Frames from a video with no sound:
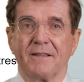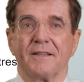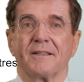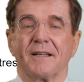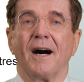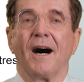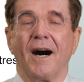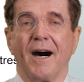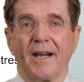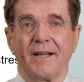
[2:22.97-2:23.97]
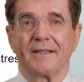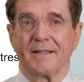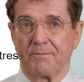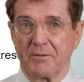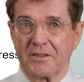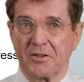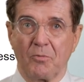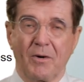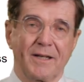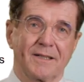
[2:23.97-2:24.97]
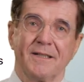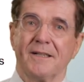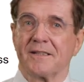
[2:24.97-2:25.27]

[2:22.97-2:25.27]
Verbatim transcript: that a high temperature wire